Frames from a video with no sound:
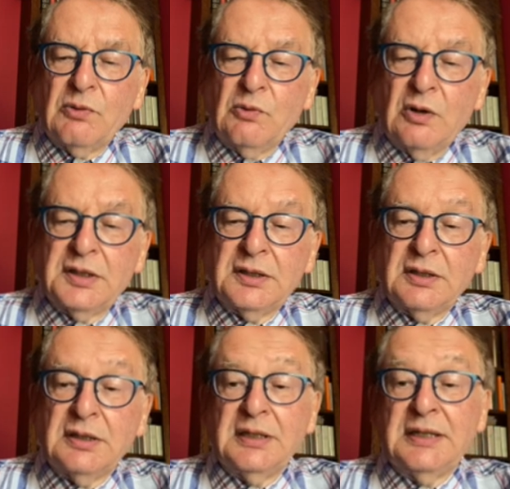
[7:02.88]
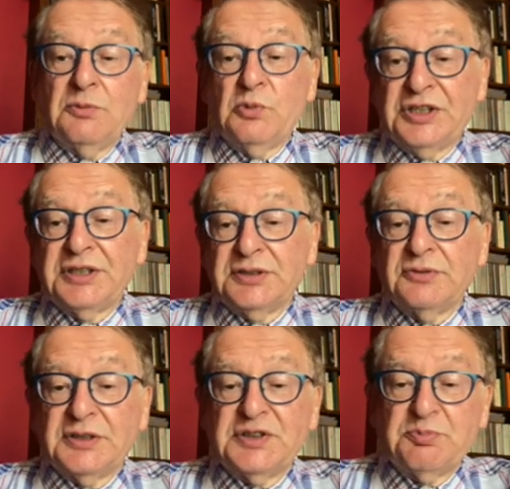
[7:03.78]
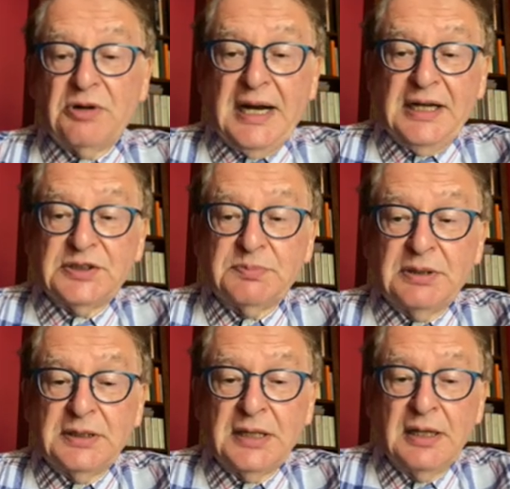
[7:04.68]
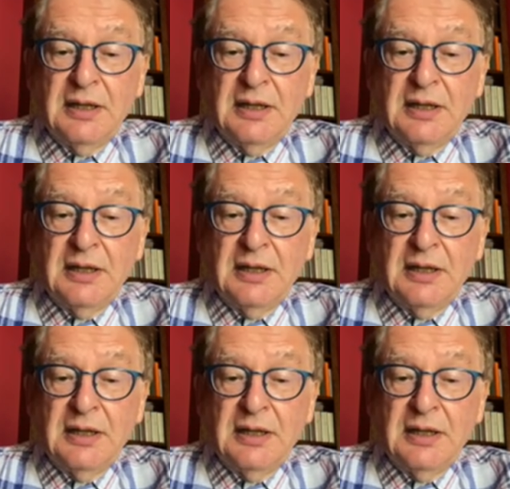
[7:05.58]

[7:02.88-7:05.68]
what wishes are expressed, but